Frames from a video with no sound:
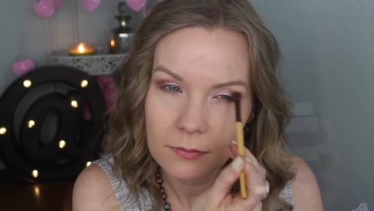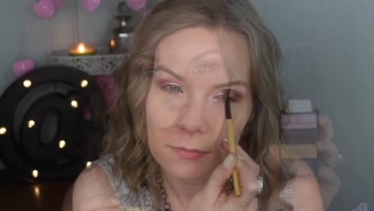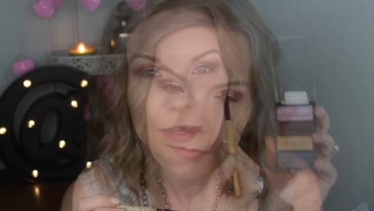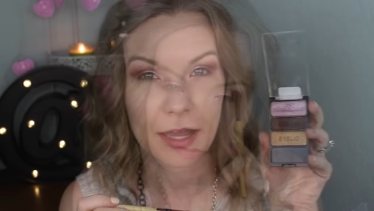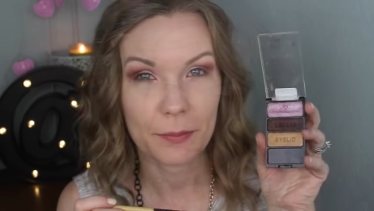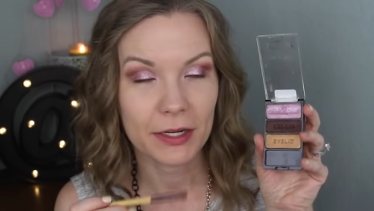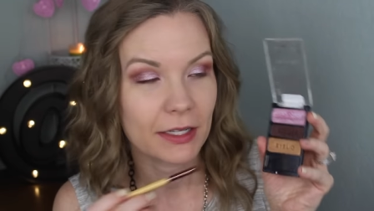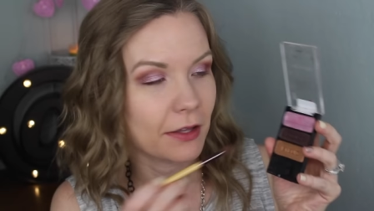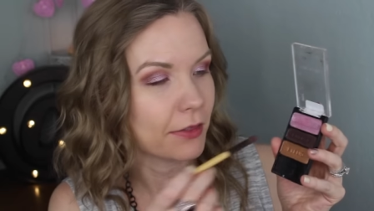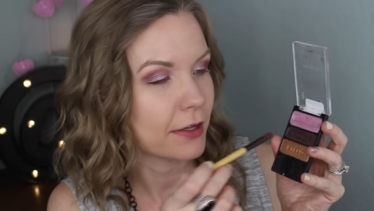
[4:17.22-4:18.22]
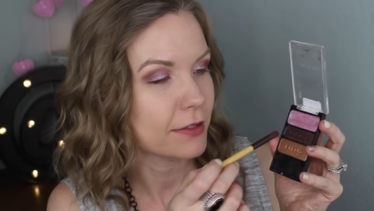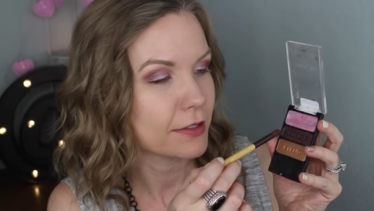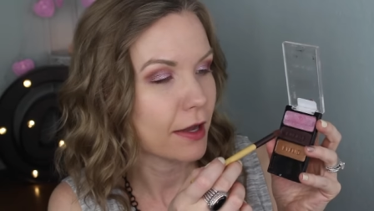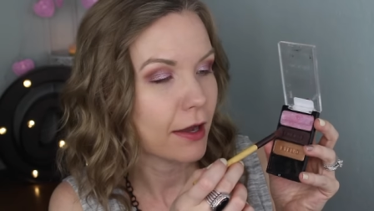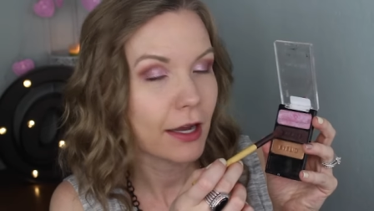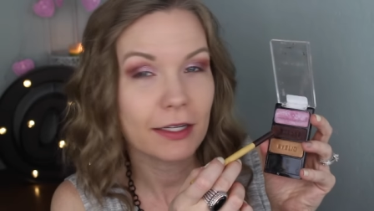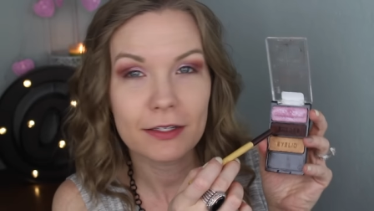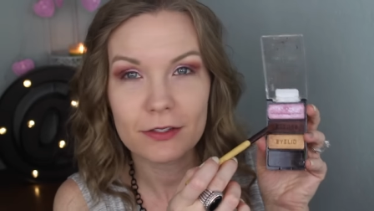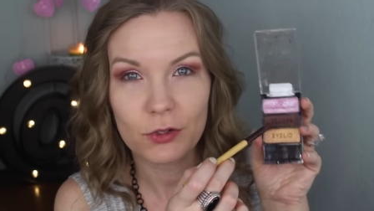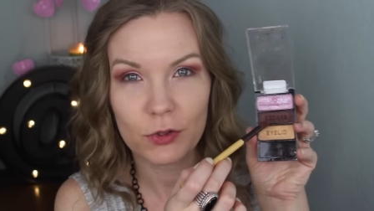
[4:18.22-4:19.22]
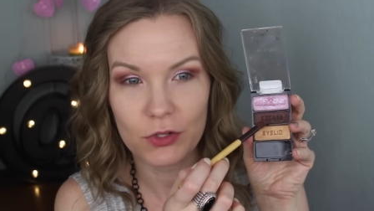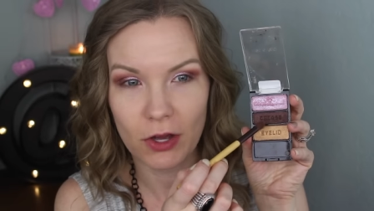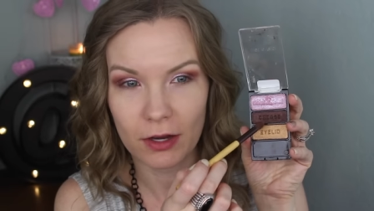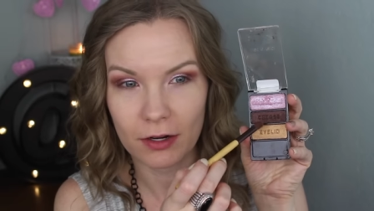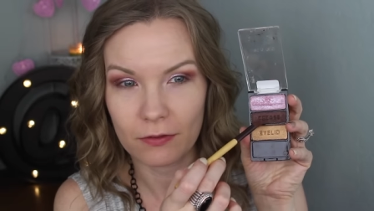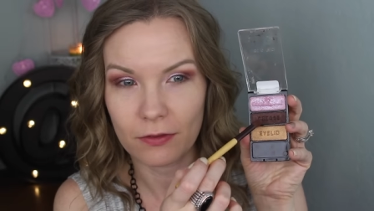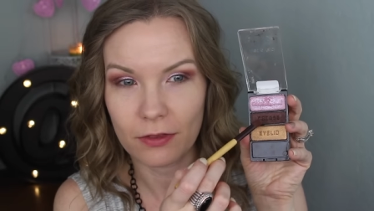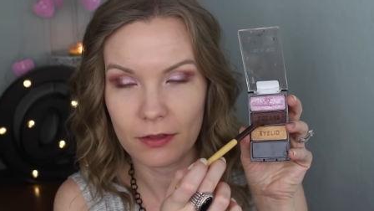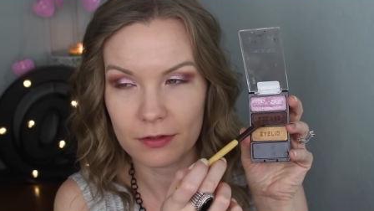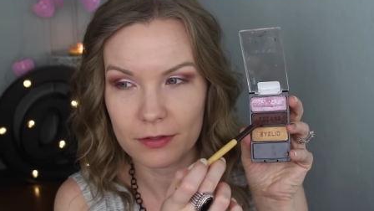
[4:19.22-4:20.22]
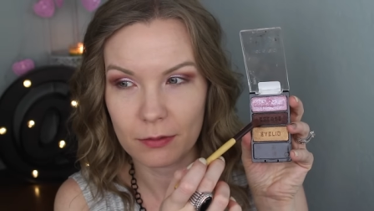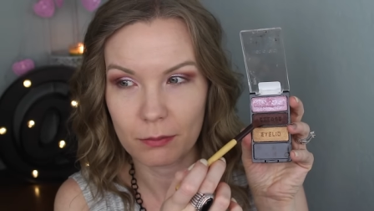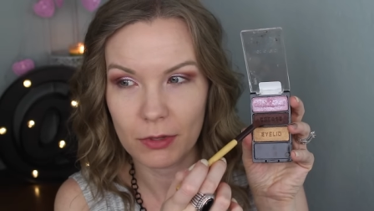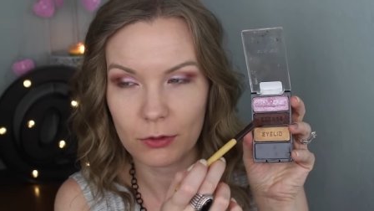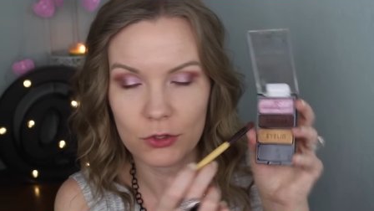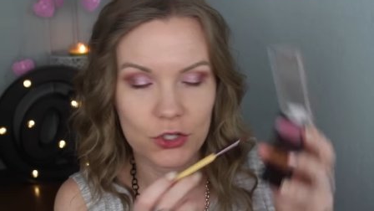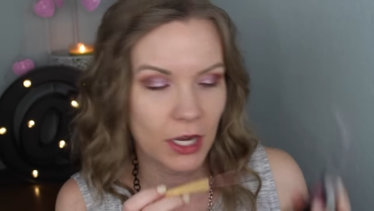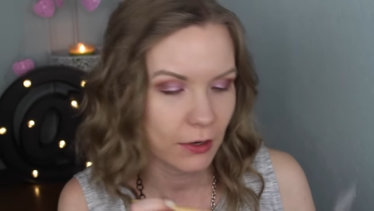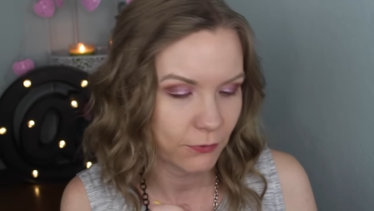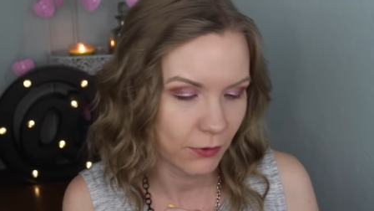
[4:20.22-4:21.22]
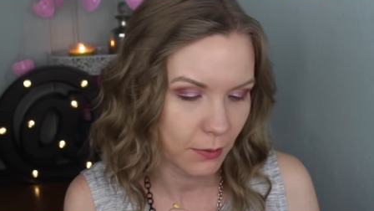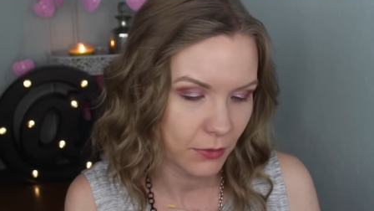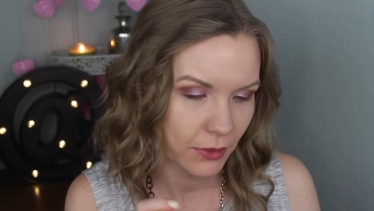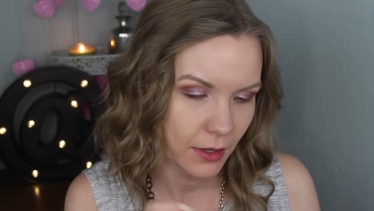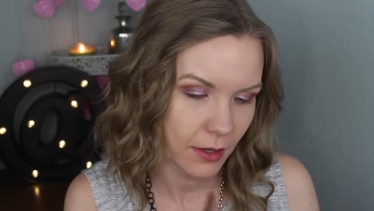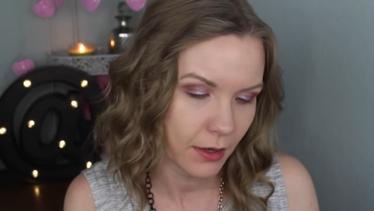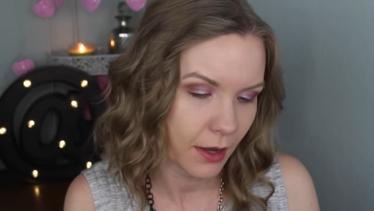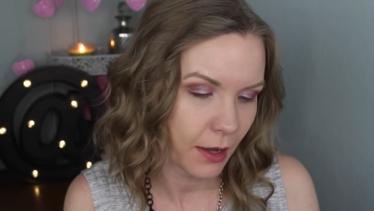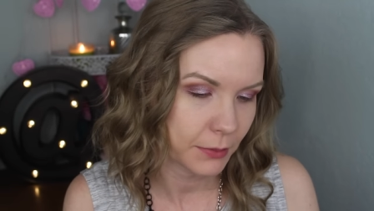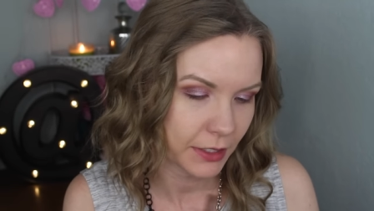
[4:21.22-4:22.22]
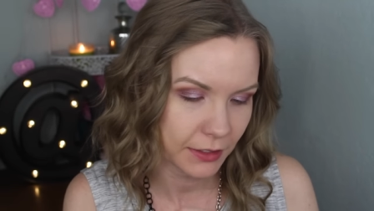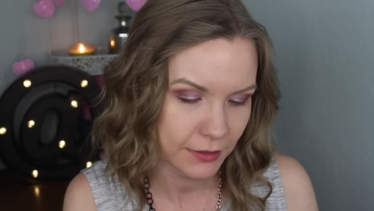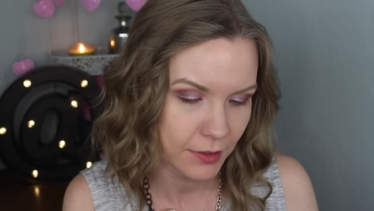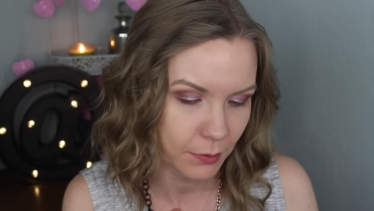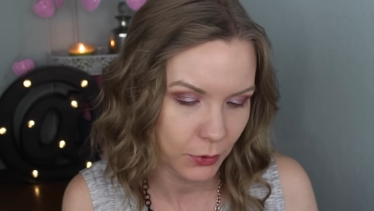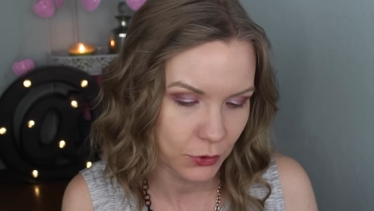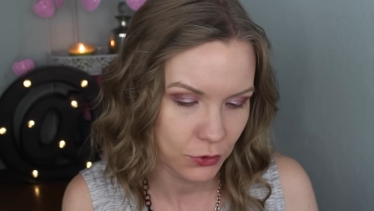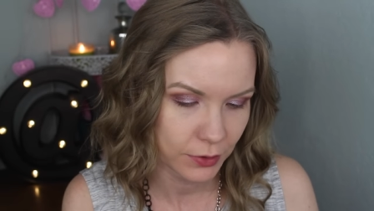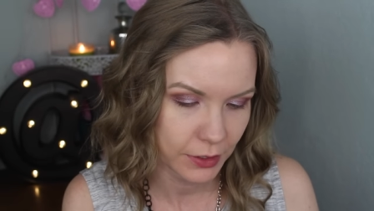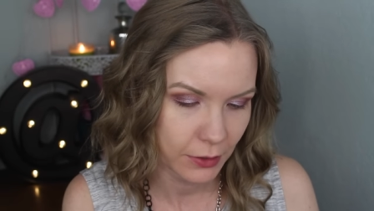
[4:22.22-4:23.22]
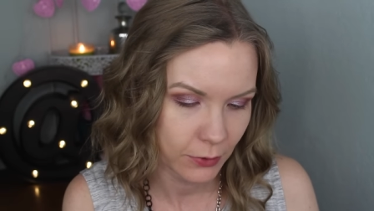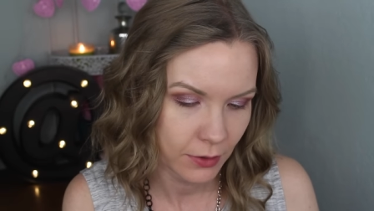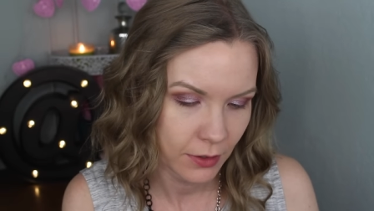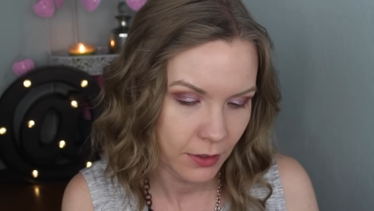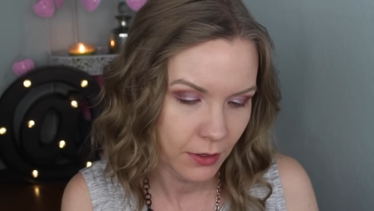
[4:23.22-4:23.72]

And then I'm gonna get the tiniest little dot of this middle shade from the I'm Getting Sunburn Trio.